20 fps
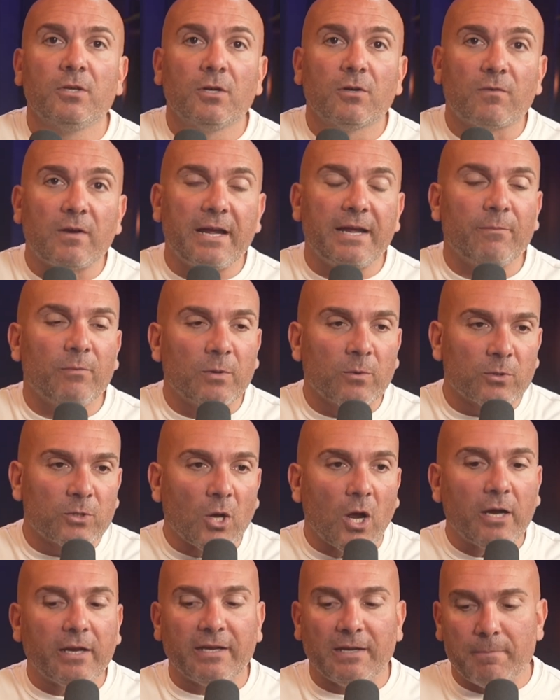Right. And we were
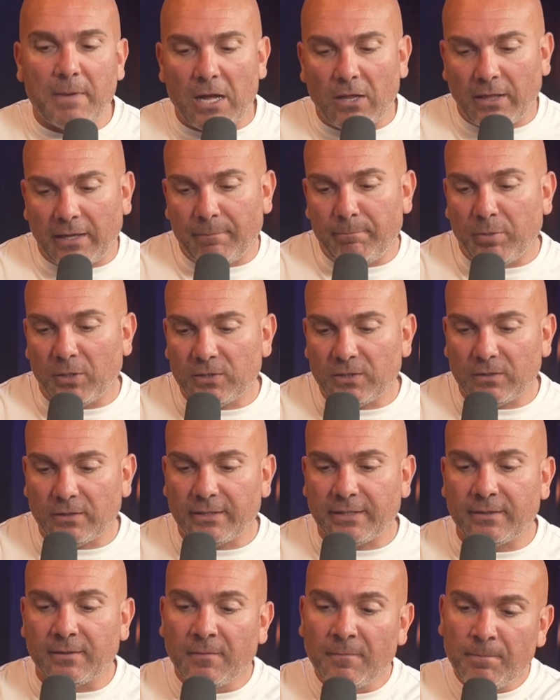talking about like
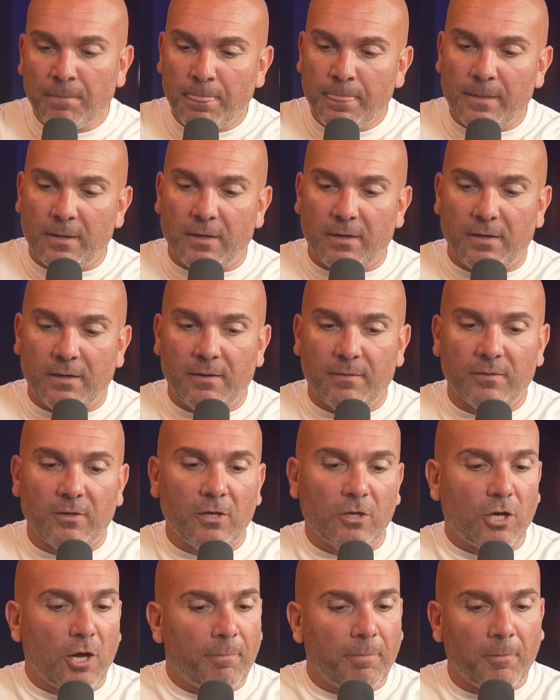bundling
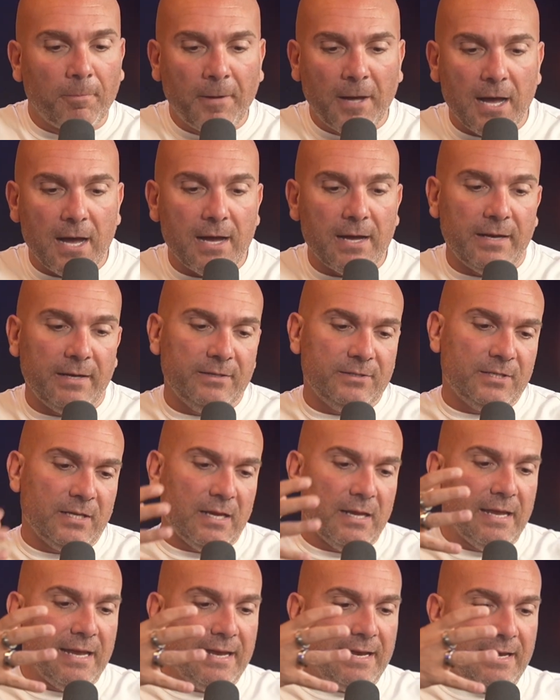a couple pies
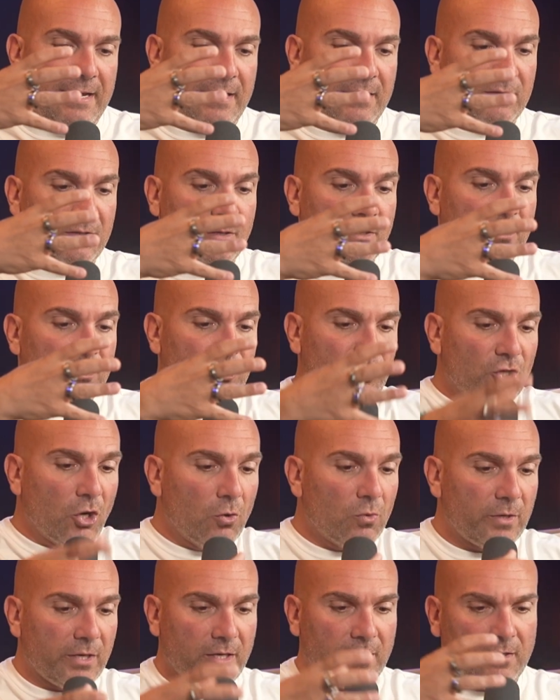and
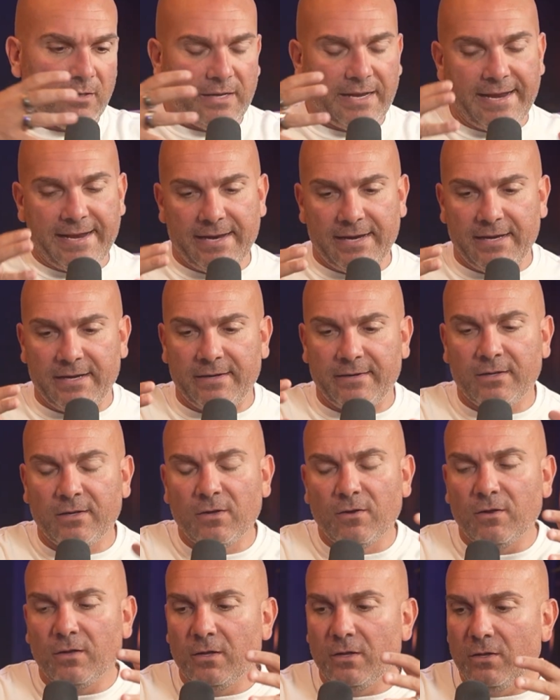soda and
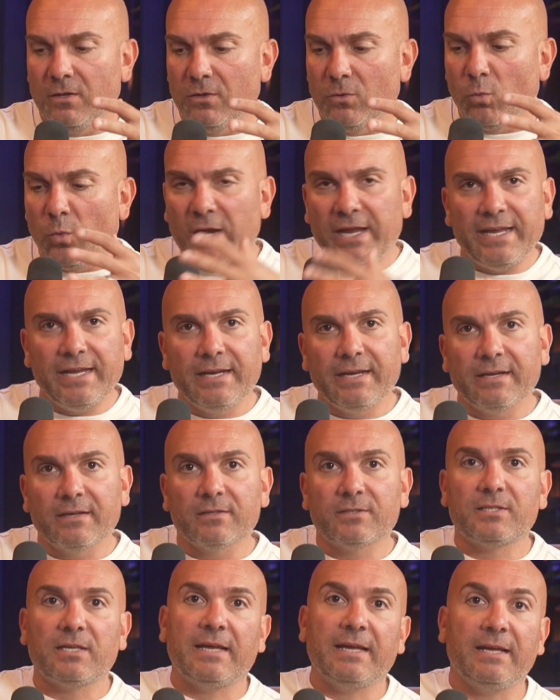
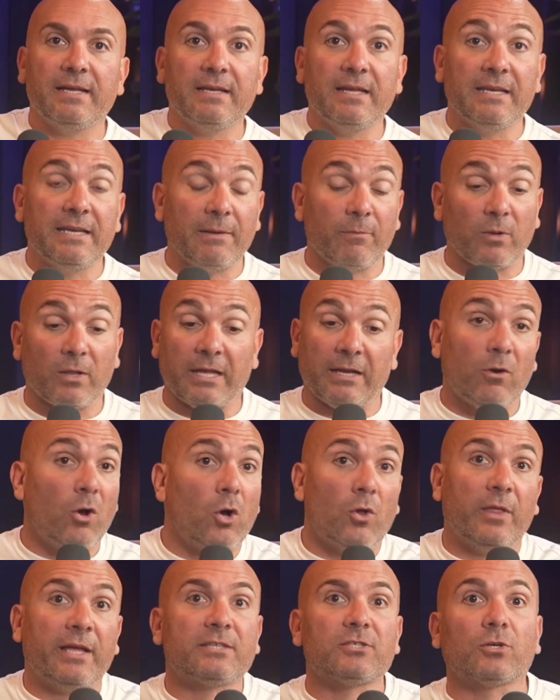wings. And they were like,
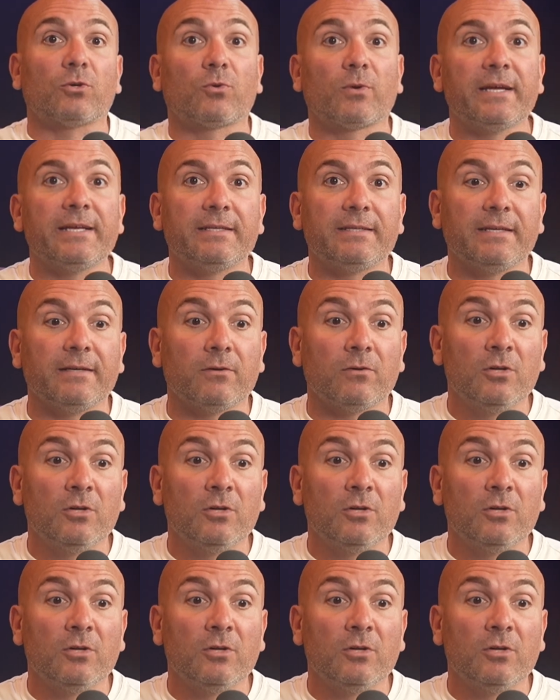oh, that's a great deal.